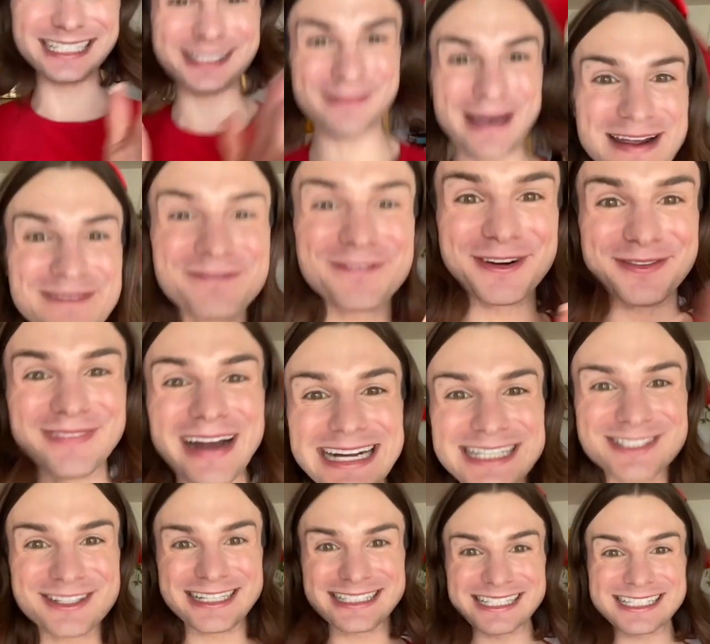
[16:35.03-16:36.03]
pay for my
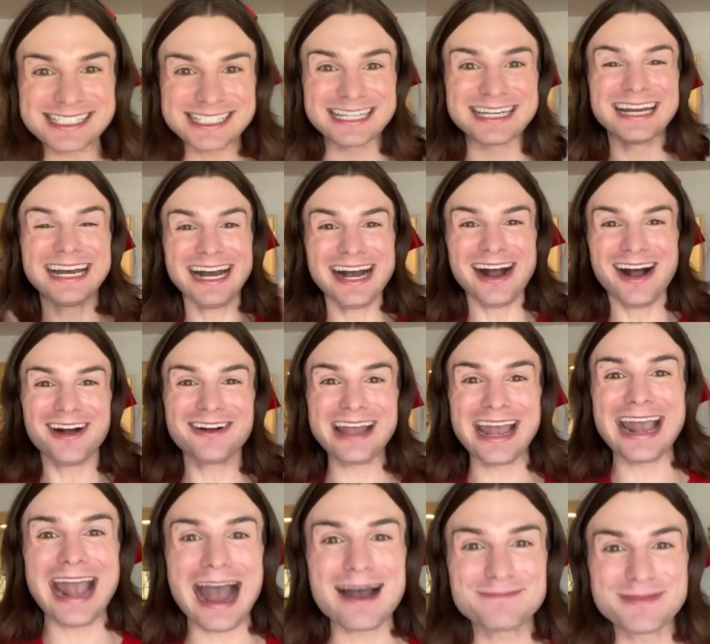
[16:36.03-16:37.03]
transition. Okay,
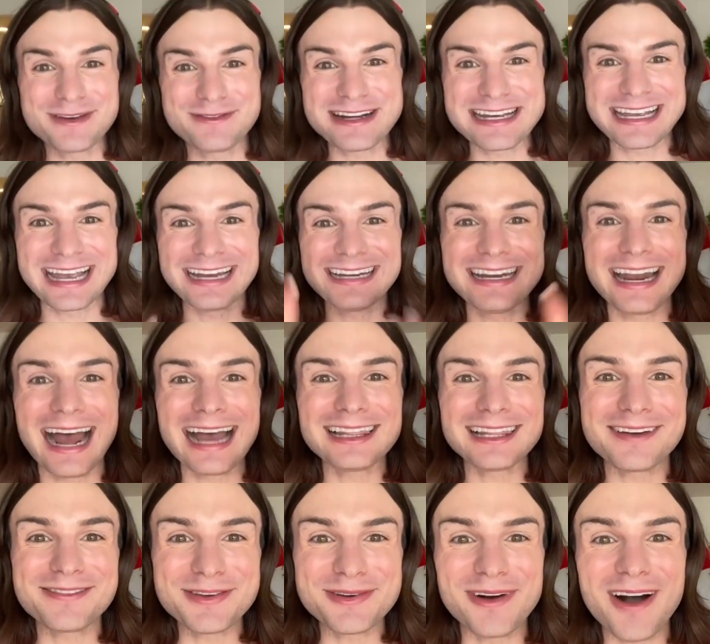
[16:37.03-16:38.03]
happy weekend. I
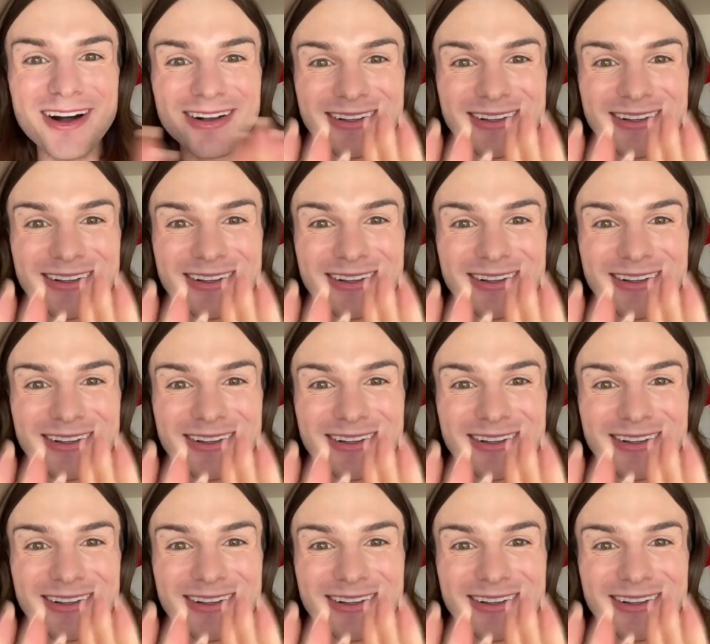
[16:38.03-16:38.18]
love you all.